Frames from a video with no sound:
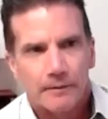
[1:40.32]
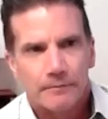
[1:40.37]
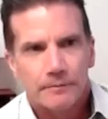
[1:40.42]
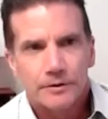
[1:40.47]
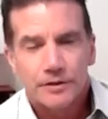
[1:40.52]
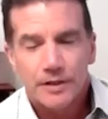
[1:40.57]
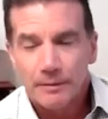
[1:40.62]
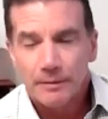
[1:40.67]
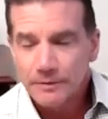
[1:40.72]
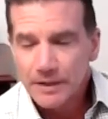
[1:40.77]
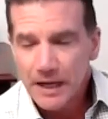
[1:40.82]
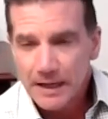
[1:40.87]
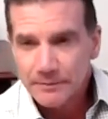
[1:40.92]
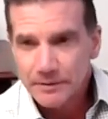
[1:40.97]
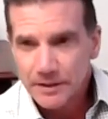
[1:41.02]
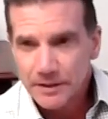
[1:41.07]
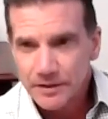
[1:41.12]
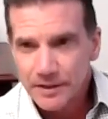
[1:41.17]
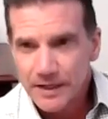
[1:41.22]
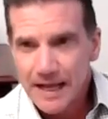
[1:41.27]
sometimes
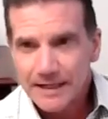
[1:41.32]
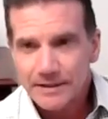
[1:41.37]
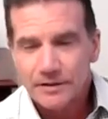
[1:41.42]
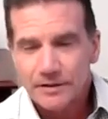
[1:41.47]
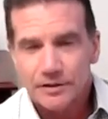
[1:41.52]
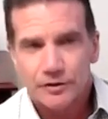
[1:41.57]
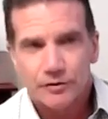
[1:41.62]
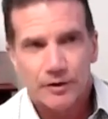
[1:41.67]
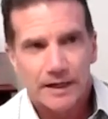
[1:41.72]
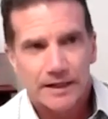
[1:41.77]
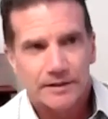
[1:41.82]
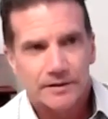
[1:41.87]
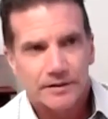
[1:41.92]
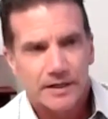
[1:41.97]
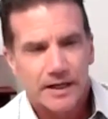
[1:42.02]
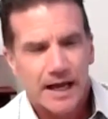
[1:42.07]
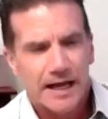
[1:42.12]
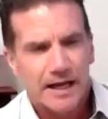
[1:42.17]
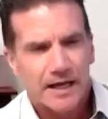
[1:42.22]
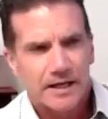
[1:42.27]
as an exit
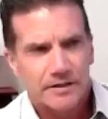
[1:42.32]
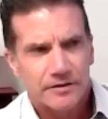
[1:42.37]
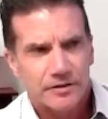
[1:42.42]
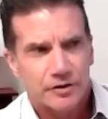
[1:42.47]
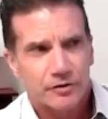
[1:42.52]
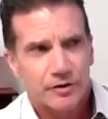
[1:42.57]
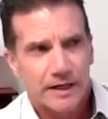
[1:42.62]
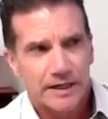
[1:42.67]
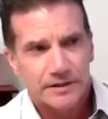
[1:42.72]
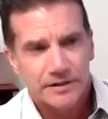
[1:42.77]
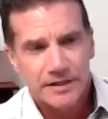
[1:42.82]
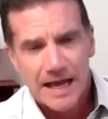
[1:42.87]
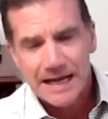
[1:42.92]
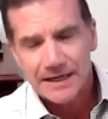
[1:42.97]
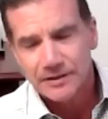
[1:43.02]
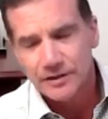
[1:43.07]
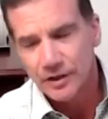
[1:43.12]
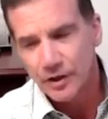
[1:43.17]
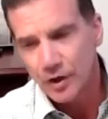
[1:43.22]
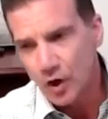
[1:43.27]

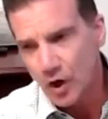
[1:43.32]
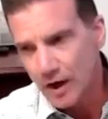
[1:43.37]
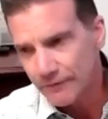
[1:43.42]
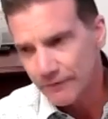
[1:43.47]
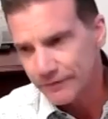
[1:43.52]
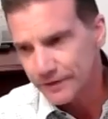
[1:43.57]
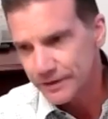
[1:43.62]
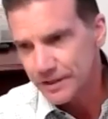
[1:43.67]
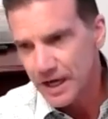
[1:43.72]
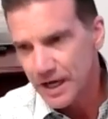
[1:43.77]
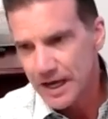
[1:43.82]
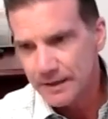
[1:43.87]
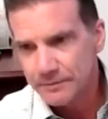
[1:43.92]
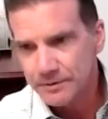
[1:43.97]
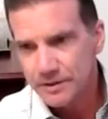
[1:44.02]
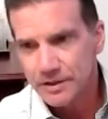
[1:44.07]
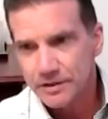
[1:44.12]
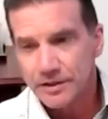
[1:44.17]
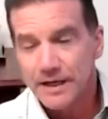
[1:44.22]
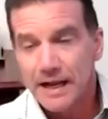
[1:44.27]
transaction,
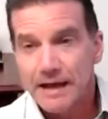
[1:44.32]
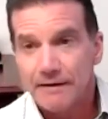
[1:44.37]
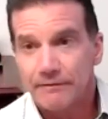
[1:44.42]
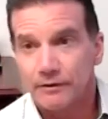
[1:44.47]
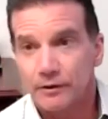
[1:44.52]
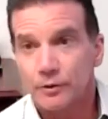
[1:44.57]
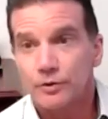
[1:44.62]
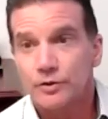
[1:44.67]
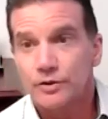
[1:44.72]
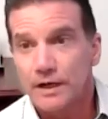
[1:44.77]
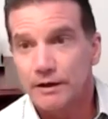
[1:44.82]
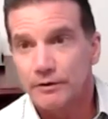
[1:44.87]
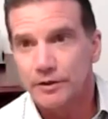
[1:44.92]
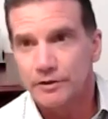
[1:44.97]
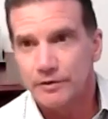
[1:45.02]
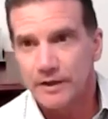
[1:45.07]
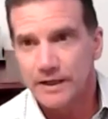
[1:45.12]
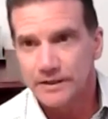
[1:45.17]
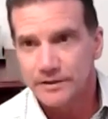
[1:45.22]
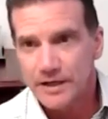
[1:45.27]
oftentimes as an evolutionary
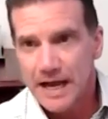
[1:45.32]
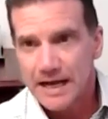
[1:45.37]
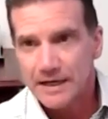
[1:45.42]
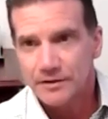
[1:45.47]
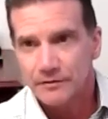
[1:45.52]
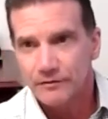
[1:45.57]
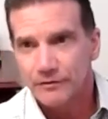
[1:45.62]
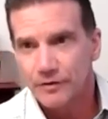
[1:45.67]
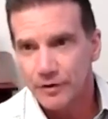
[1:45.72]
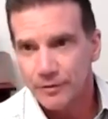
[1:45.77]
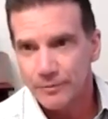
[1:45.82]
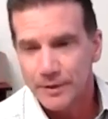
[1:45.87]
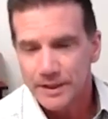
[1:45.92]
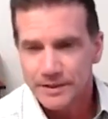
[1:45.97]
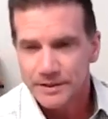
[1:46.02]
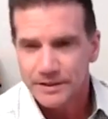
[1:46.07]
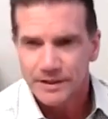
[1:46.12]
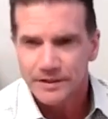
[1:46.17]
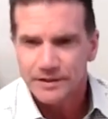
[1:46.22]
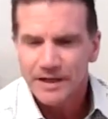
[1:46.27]
transaction for the
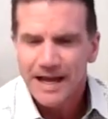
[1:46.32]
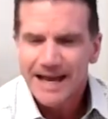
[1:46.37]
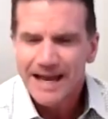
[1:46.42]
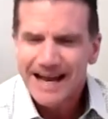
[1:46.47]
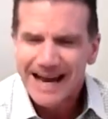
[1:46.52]
business.